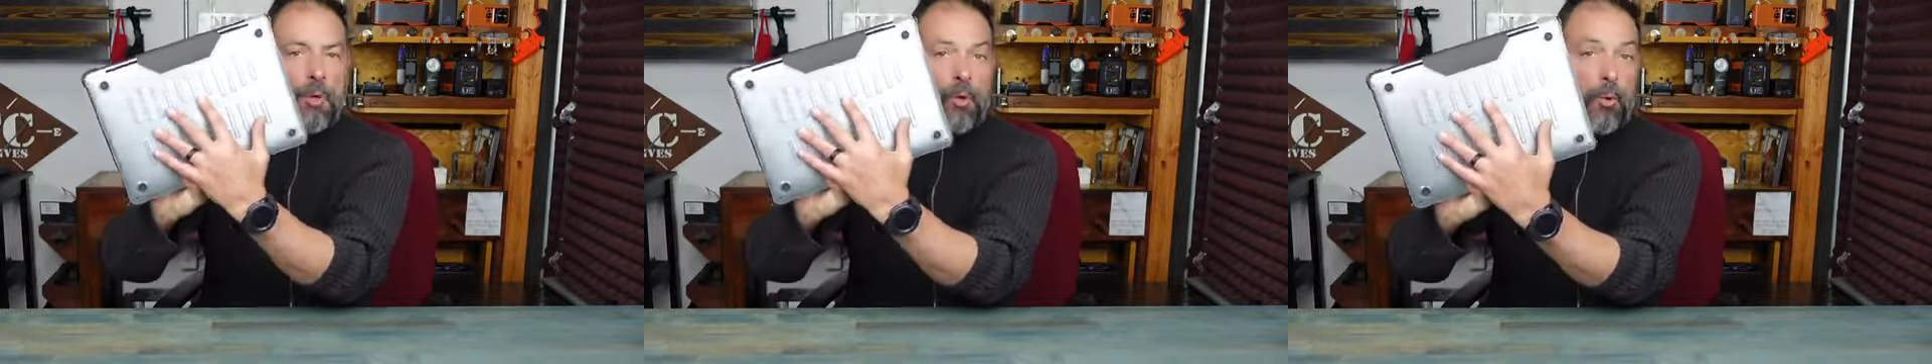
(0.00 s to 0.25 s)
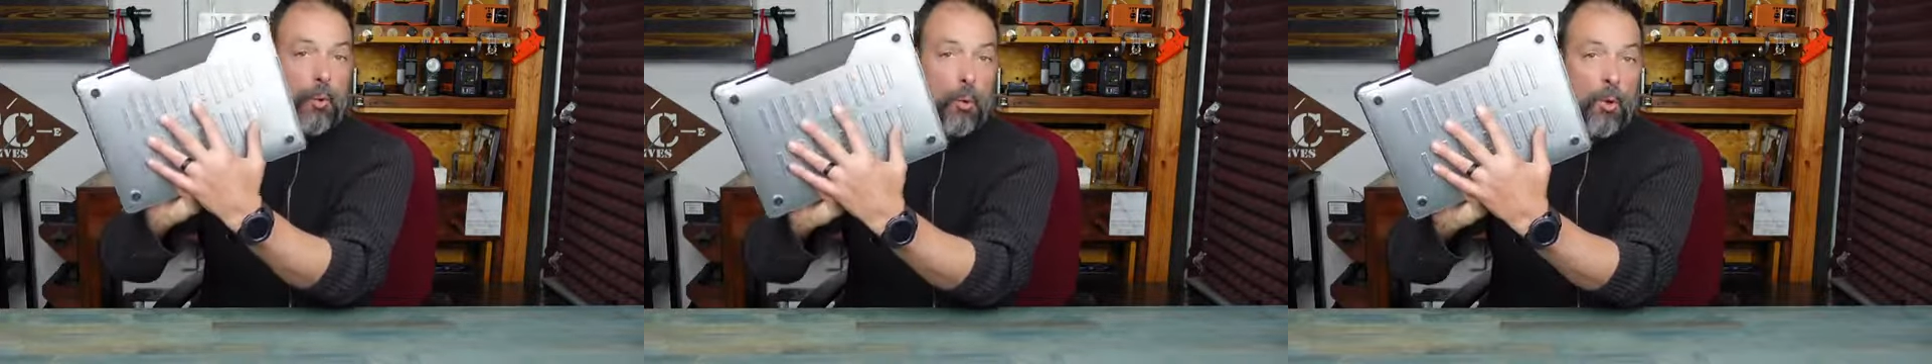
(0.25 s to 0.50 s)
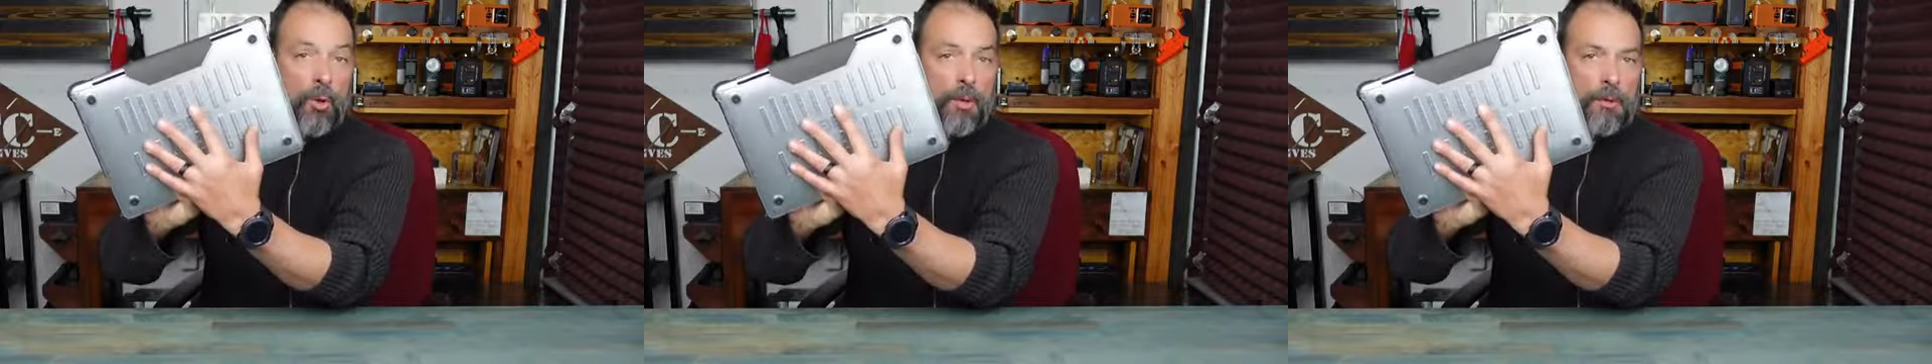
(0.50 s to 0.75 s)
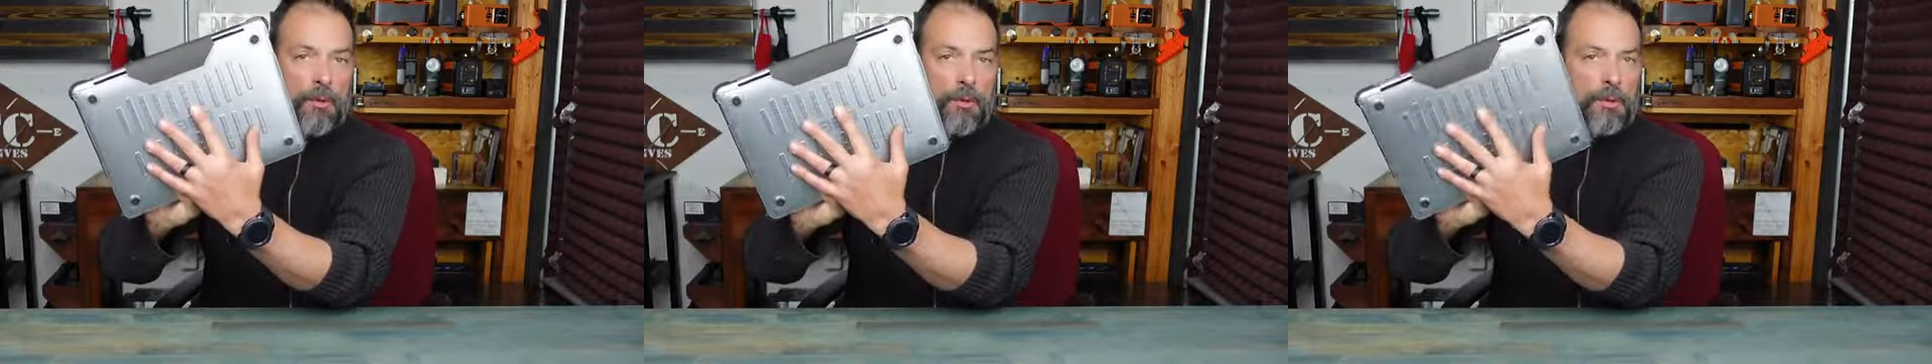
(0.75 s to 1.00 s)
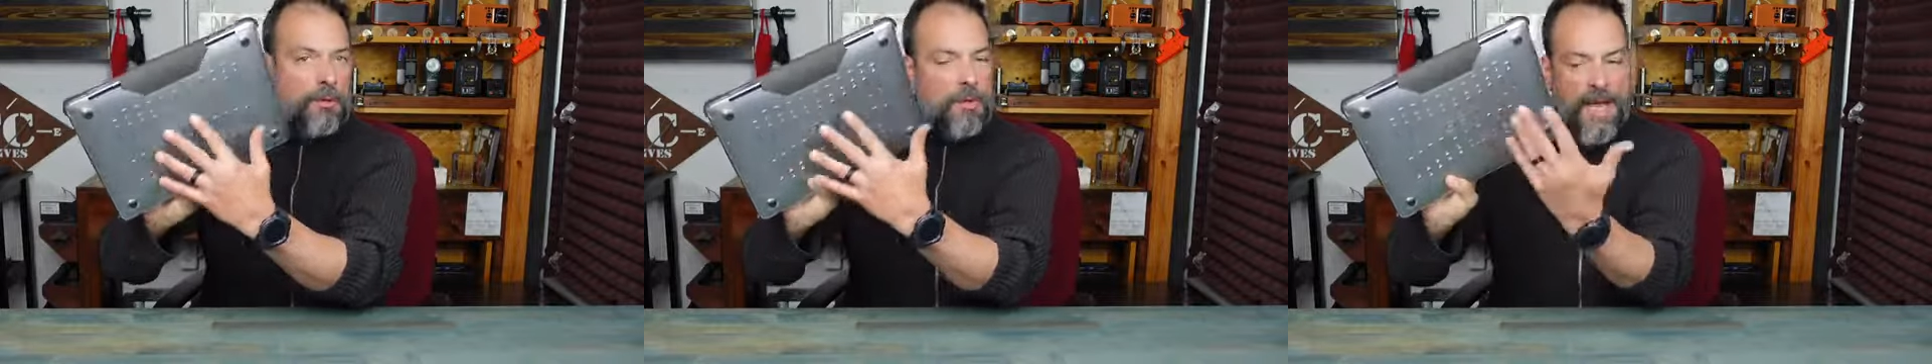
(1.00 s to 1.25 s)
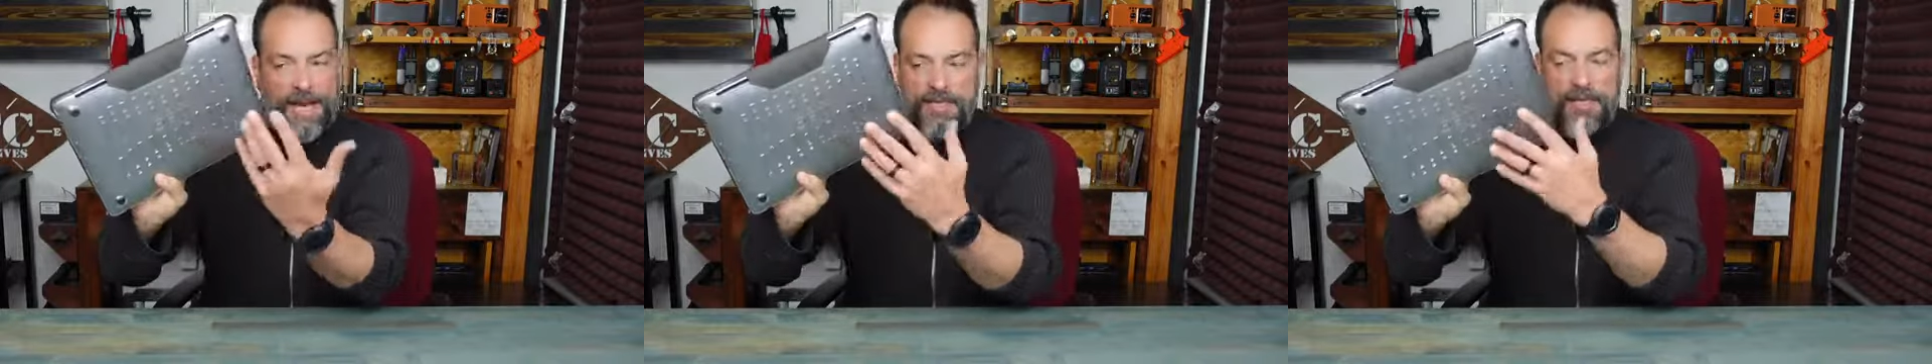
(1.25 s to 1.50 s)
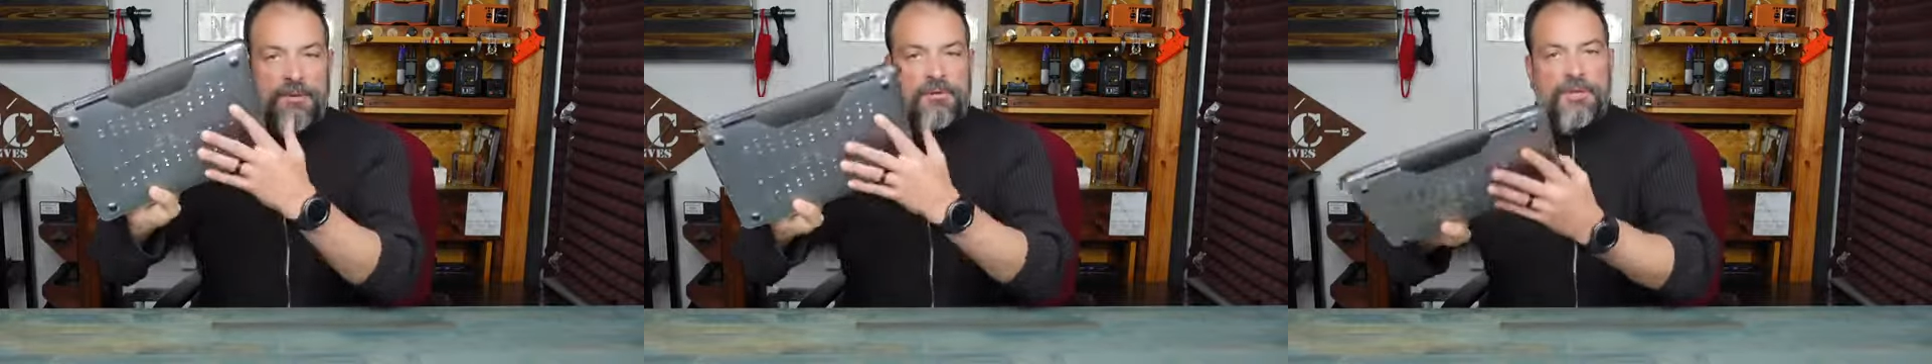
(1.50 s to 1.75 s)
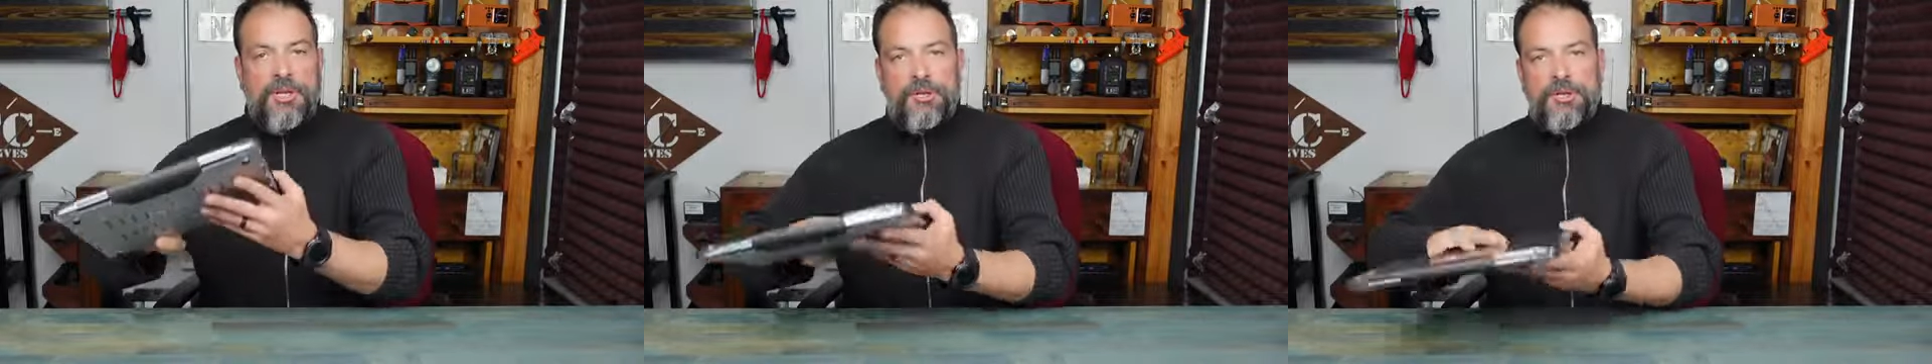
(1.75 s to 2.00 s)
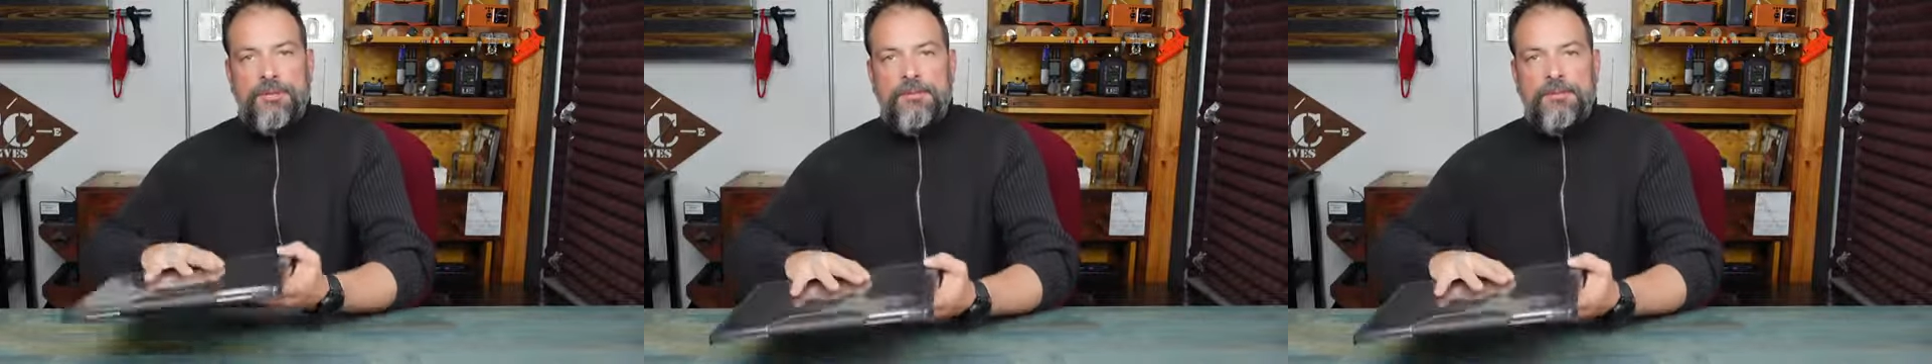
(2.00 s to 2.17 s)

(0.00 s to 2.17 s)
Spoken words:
cool. Excellent feature.